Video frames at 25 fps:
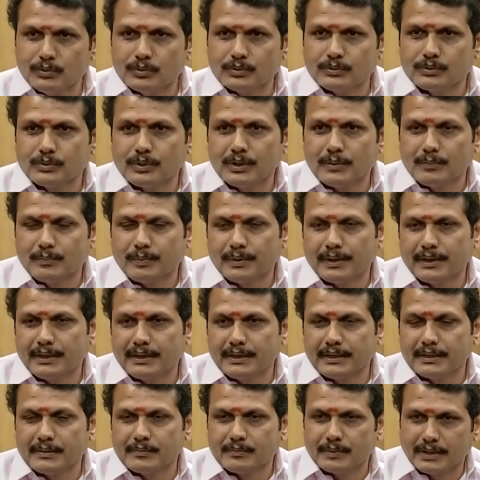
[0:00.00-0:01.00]
He is in fact
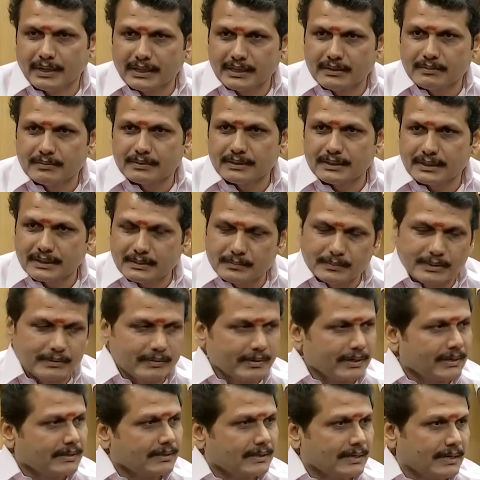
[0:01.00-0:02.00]
accused of
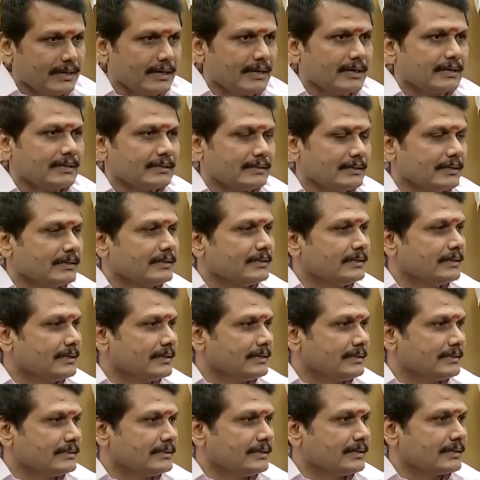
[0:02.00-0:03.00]
orchestrating a scheme with
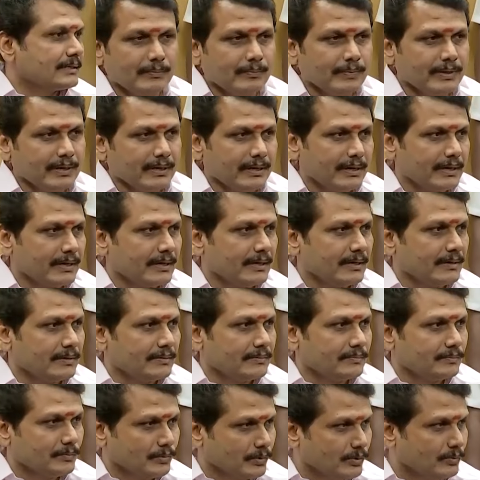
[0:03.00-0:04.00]
his personal
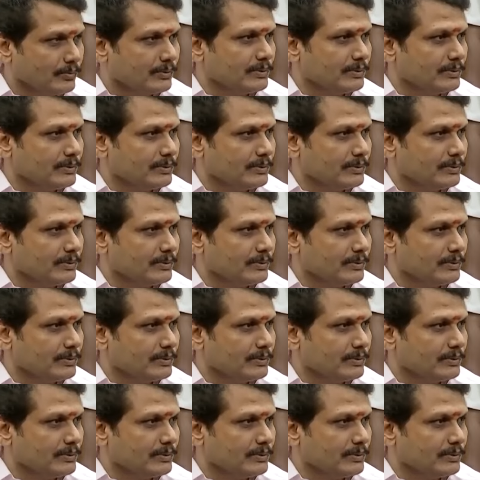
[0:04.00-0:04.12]
assistants